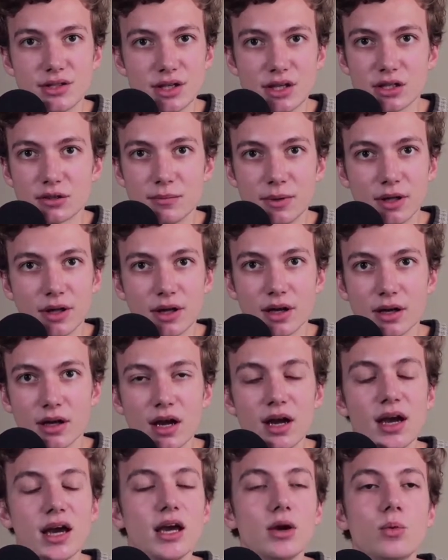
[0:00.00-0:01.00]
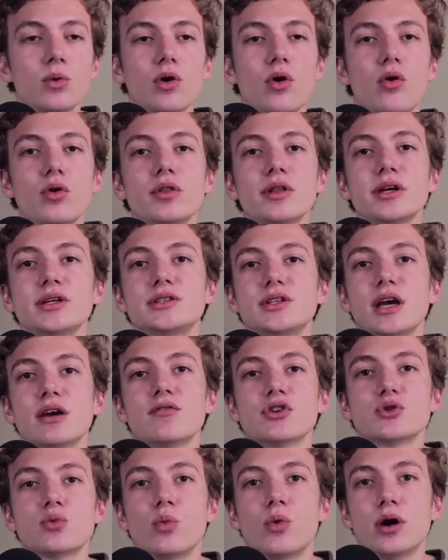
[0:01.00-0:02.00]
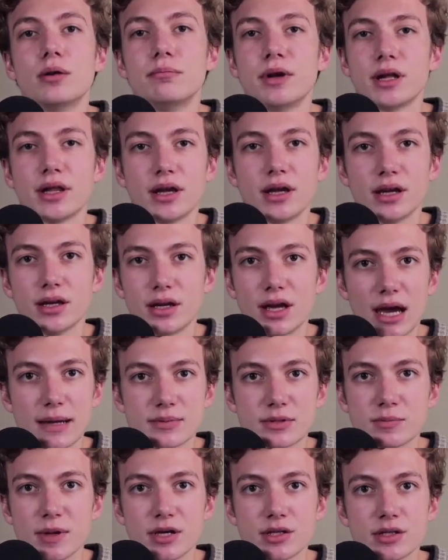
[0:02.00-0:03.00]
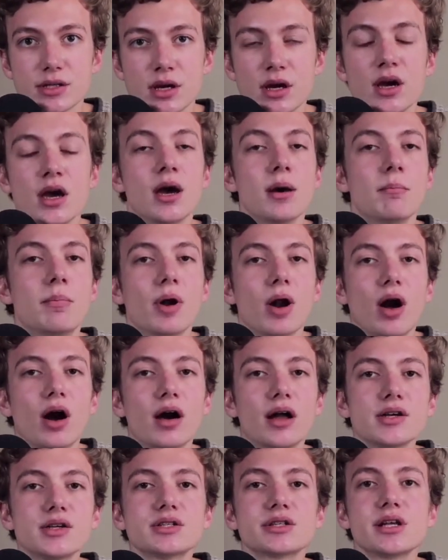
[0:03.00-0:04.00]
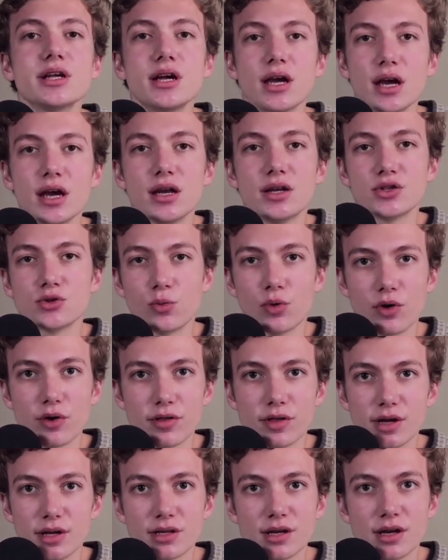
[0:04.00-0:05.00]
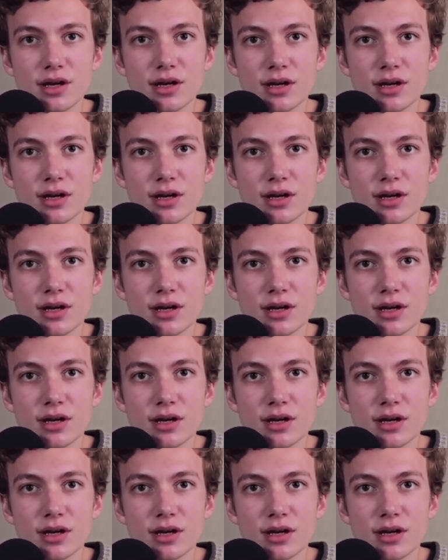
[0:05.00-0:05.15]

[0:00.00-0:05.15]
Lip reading: $6 million. It will only save us $1 million in cap space, but honestly, it is worth it,